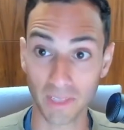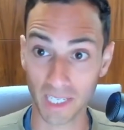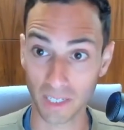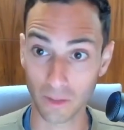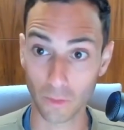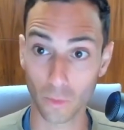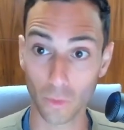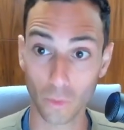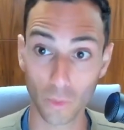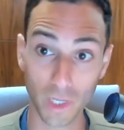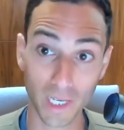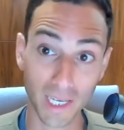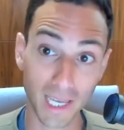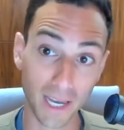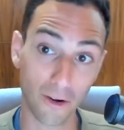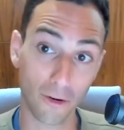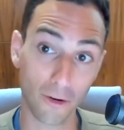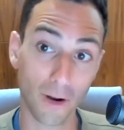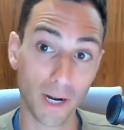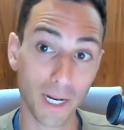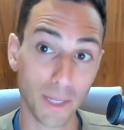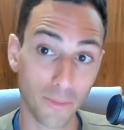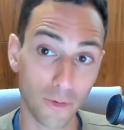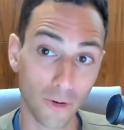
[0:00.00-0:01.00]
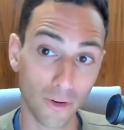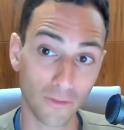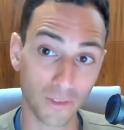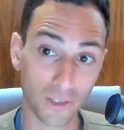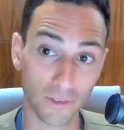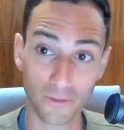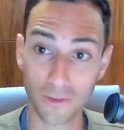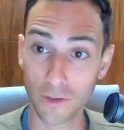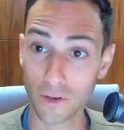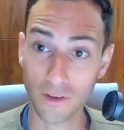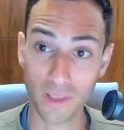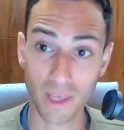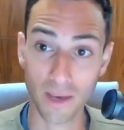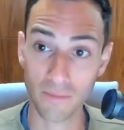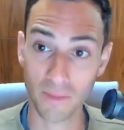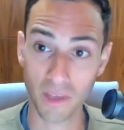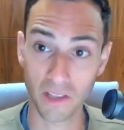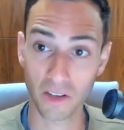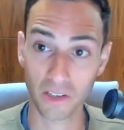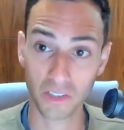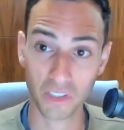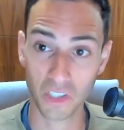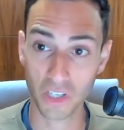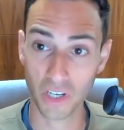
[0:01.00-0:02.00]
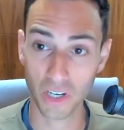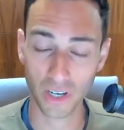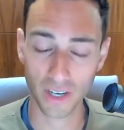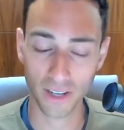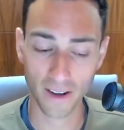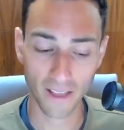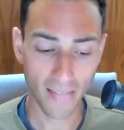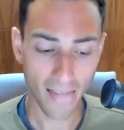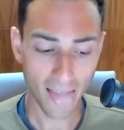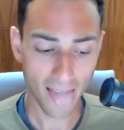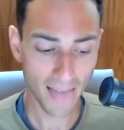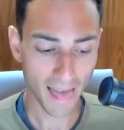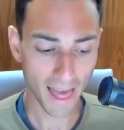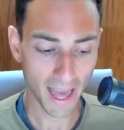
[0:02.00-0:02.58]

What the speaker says: Like we had already proofed a few of them; they looked good.